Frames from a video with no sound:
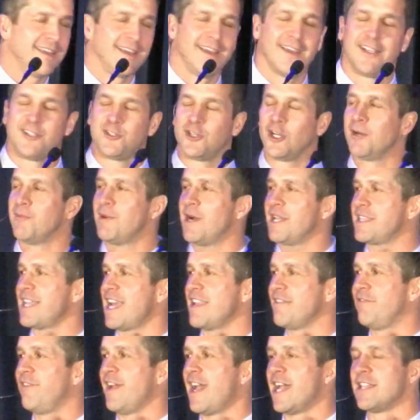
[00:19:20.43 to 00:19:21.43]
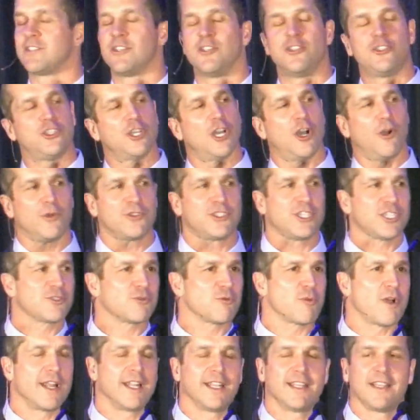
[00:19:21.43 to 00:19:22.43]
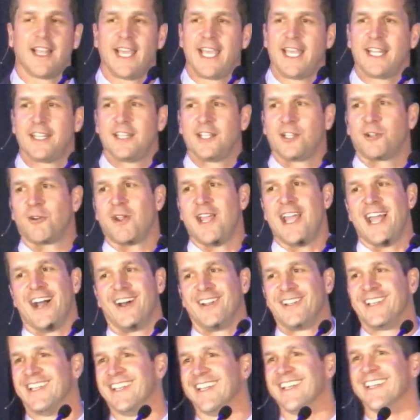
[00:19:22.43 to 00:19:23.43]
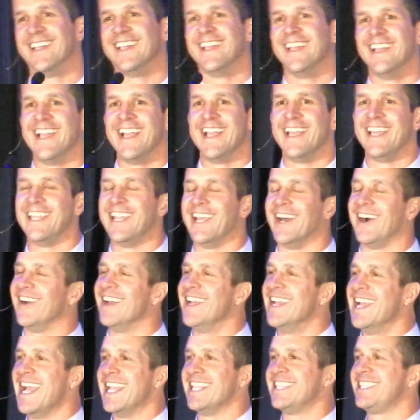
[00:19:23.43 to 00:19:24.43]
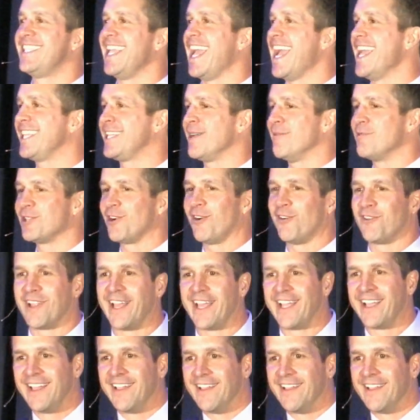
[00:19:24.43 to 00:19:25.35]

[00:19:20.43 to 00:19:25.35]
Took about that fast. And Joe was just running, laying on the ground. And Stan comes over like,